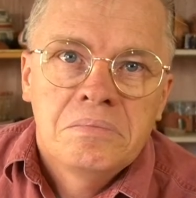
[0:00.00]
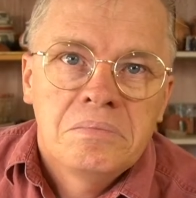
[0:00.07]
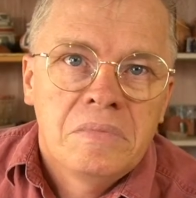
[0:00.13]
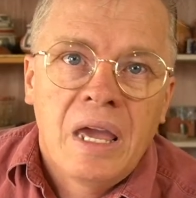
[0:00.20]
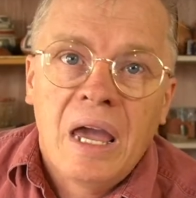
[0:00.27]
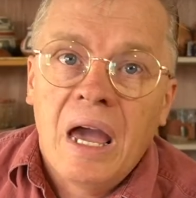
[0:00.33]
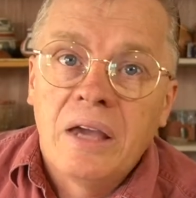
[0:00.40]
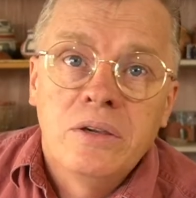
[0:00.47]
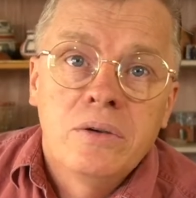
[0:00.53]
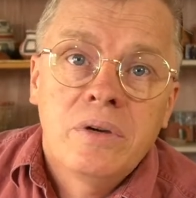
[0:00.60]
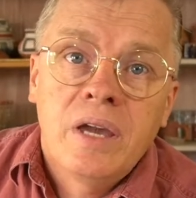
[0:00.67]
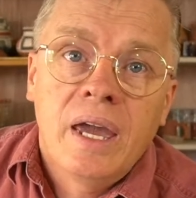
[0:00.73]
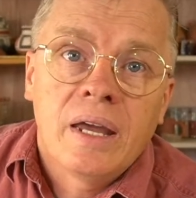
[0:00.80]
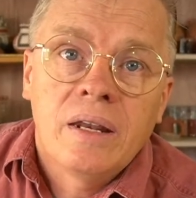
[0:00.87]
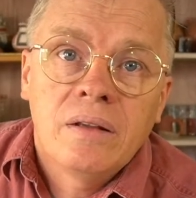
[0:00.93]
yeah, you
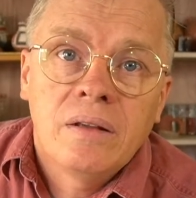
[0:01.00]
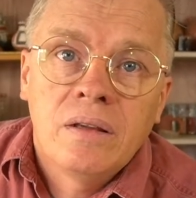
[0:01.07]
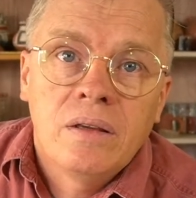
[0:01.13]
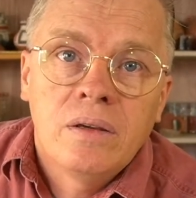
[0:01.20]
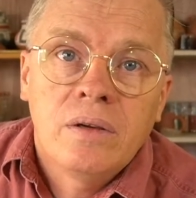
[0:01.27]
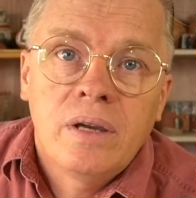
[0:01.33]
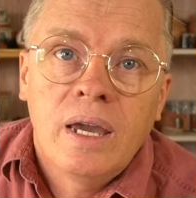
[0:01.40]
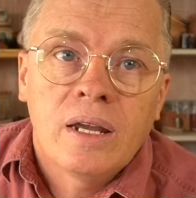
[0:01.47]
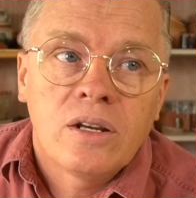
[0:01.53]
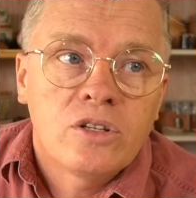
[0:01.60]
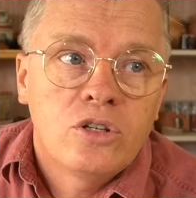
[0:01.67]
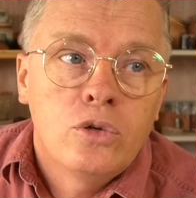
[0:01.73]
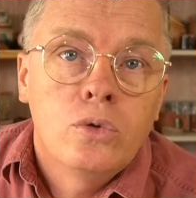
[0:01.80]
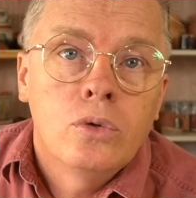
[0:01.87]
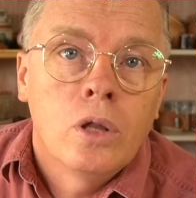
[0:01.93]
can't you can't
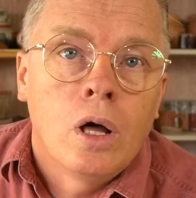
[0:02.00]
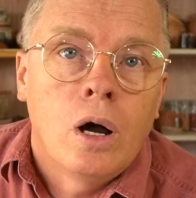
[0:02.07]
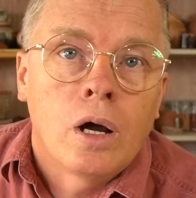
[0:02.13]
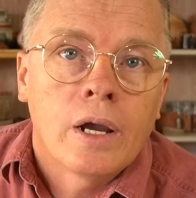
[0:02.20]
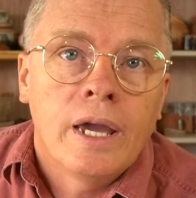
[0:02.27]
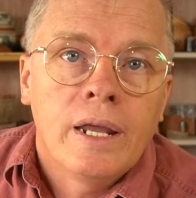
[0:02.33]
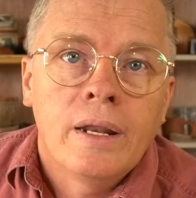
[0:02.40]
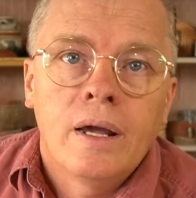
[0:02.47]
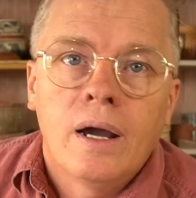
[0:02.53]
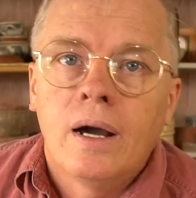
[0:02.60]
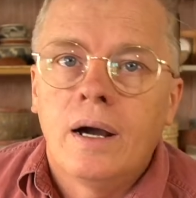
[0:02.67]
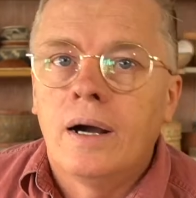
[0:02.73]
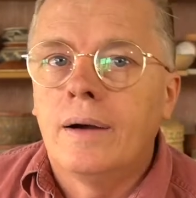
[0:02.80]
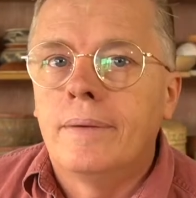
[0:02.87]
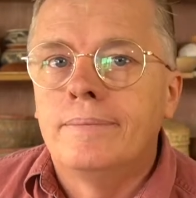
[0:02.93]
too long it.
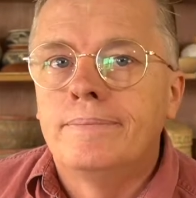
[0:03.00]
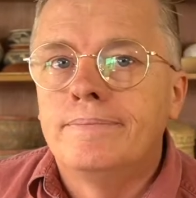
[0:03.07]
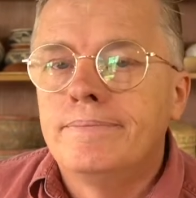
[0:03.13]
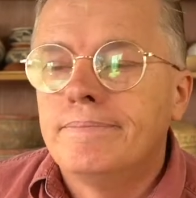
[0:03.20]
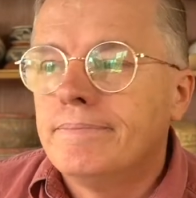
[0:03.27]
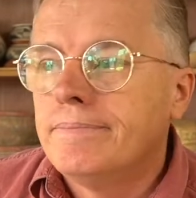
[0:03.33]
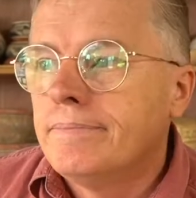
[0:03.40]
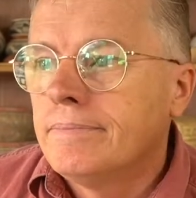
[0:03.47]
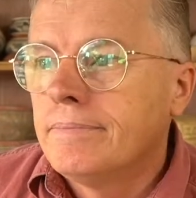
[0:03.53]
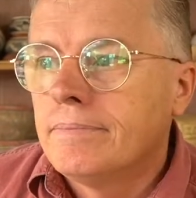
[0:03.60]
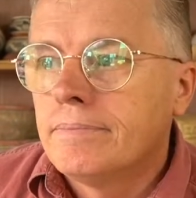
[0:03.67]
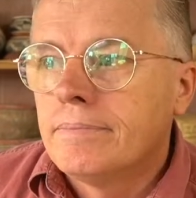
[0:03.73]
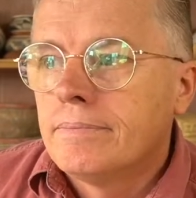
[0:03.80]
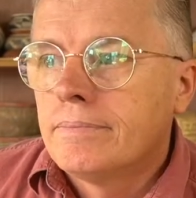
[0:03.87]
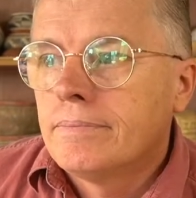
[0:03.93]
Um,
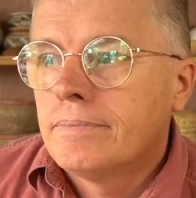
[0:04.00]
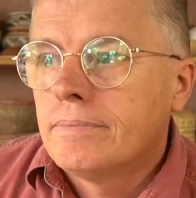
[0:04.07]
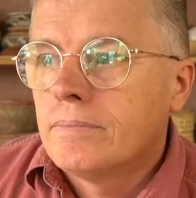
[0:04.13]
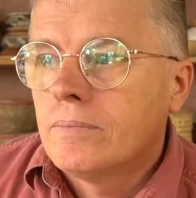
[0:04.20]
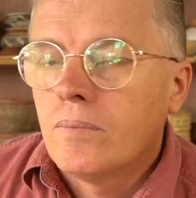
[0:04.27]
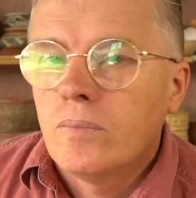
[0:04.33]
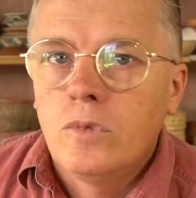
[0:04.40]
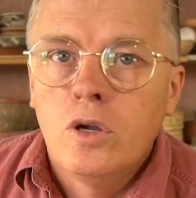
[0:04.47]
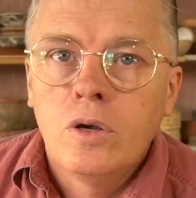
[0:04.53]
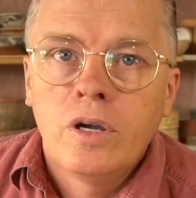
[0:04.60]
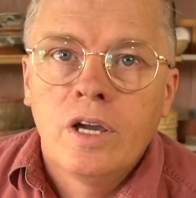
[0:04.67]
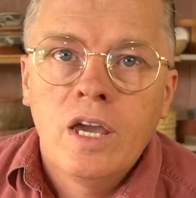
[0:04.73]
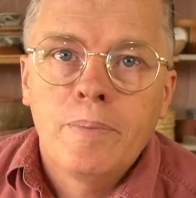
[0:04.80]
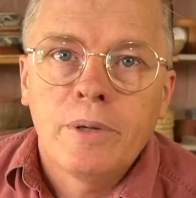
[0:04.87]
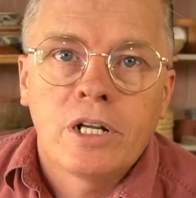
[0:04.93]
you can
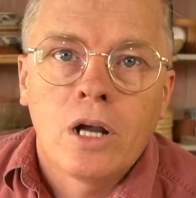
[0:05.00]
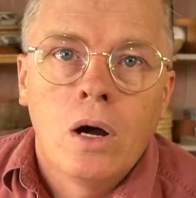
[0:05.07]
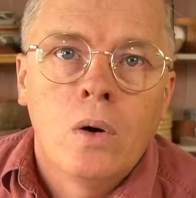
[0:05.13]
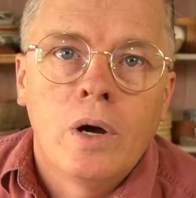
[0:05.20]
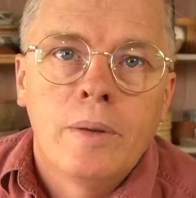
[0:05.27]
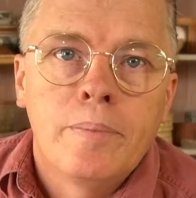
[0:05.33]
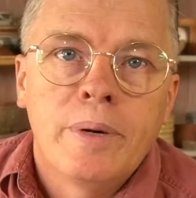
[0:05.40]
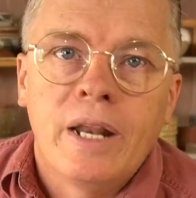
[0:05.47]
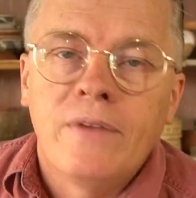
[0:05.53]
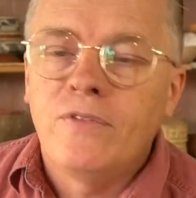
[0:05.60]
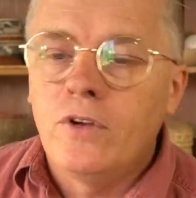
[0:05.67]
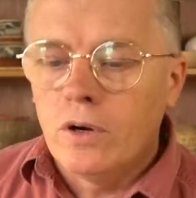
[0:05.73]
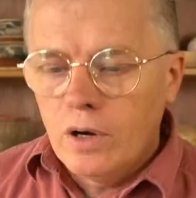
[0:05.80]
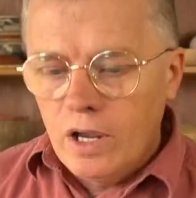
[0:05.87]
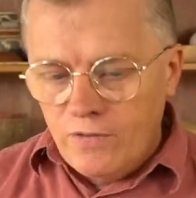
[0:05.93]
keep it going, but if
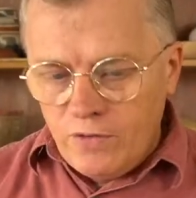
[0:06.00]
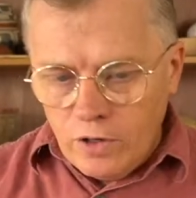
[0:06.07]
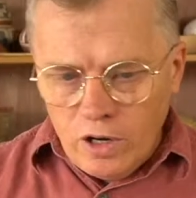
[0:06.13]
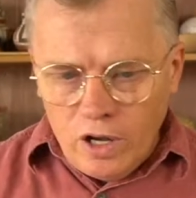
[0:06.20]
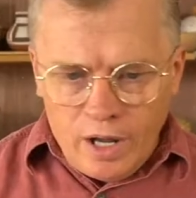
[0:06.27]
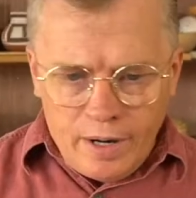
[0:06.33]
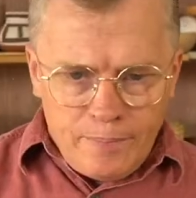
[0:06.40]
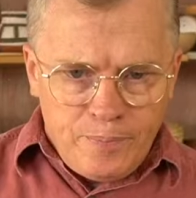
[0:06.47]
you're if you're not